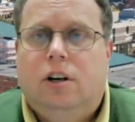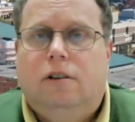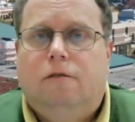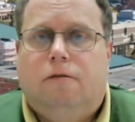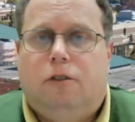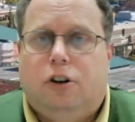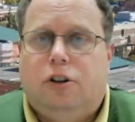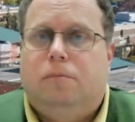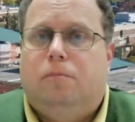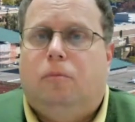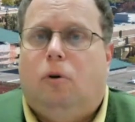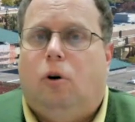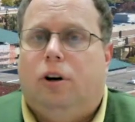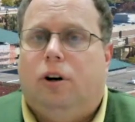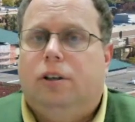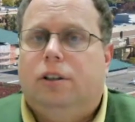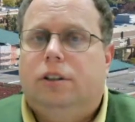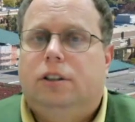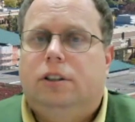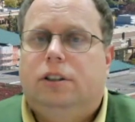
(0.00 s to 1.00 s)

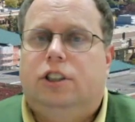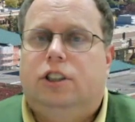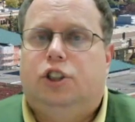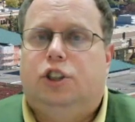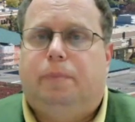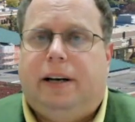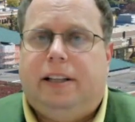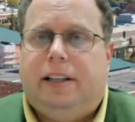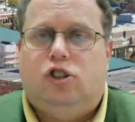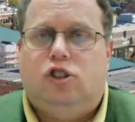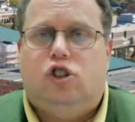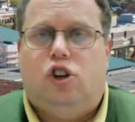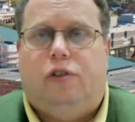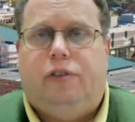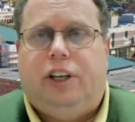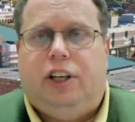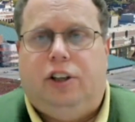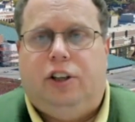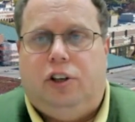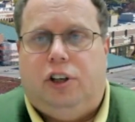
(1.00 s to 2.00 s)
Furthermore, despite the
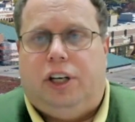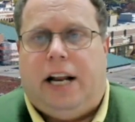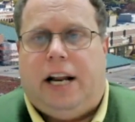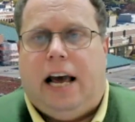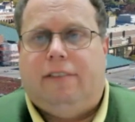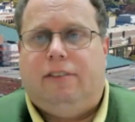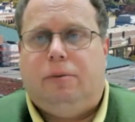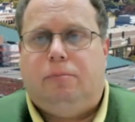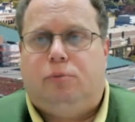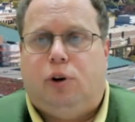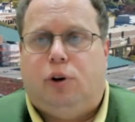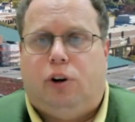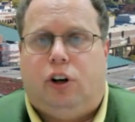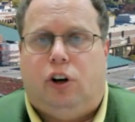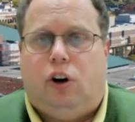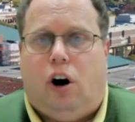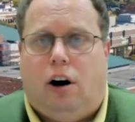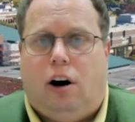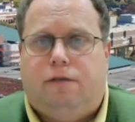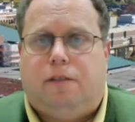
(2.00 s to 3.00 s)
Soviet Union having broken
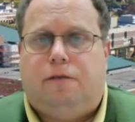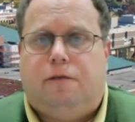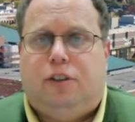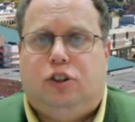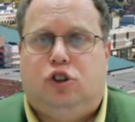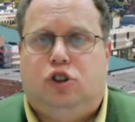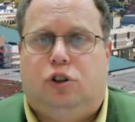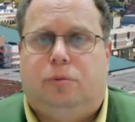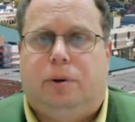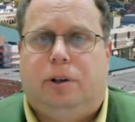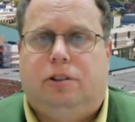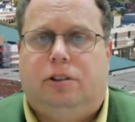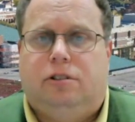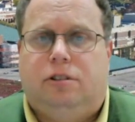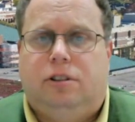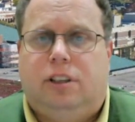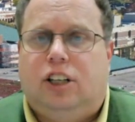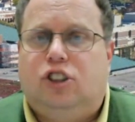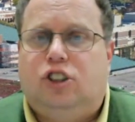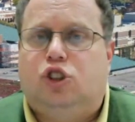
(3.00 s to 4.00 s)
off official
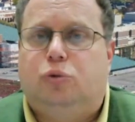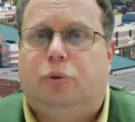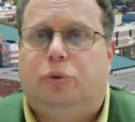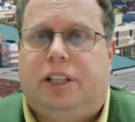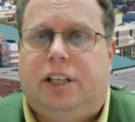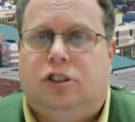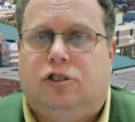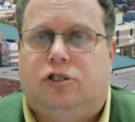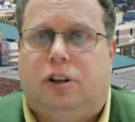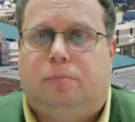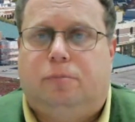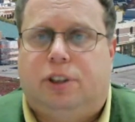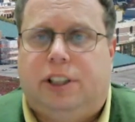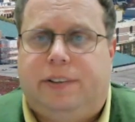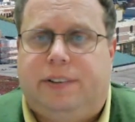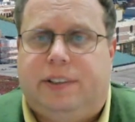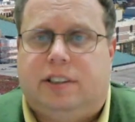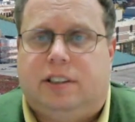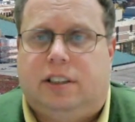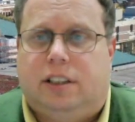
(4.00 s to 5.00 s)
relations with Israel
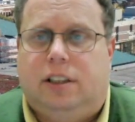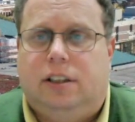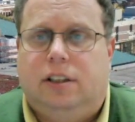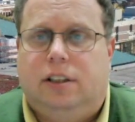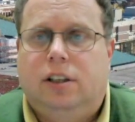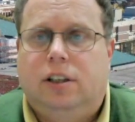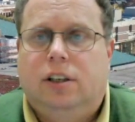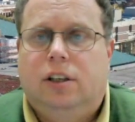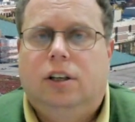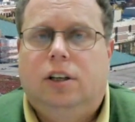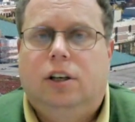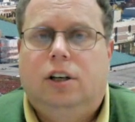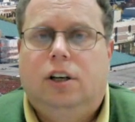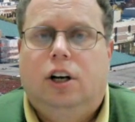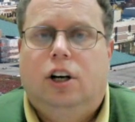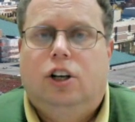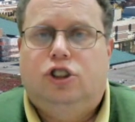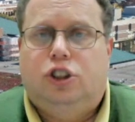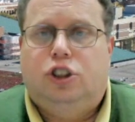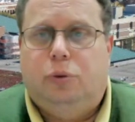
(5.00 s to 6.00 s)
previously,
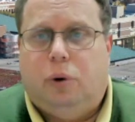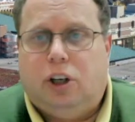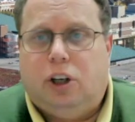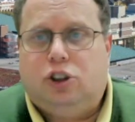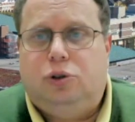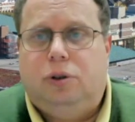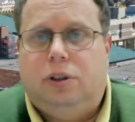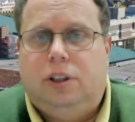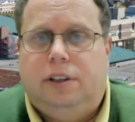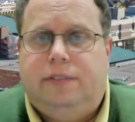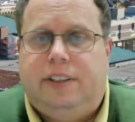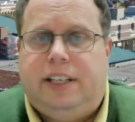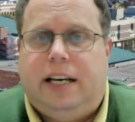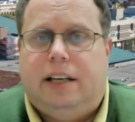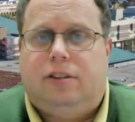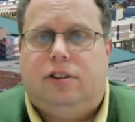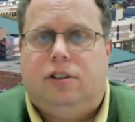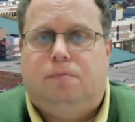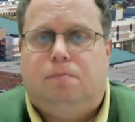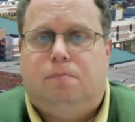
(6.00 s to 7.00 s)
she worked to
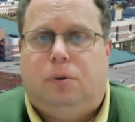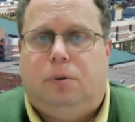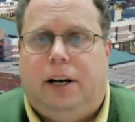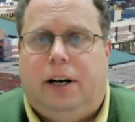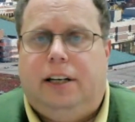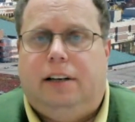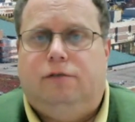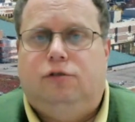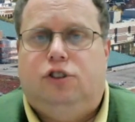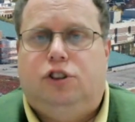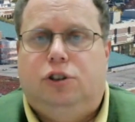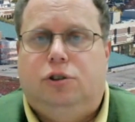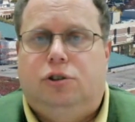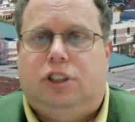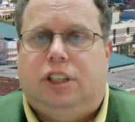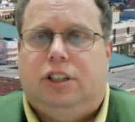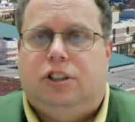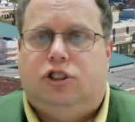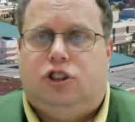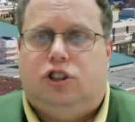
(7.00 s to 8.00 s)
alleviate the plight of Jews
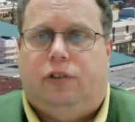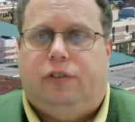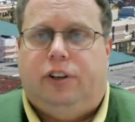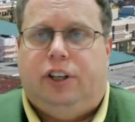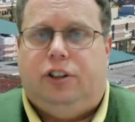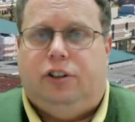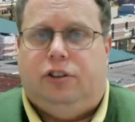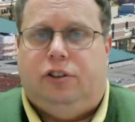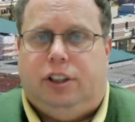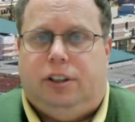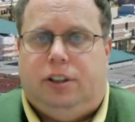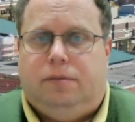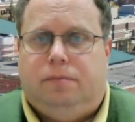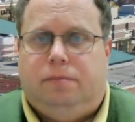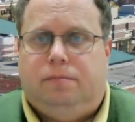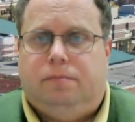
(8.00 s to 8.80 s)
in the Soviet Union.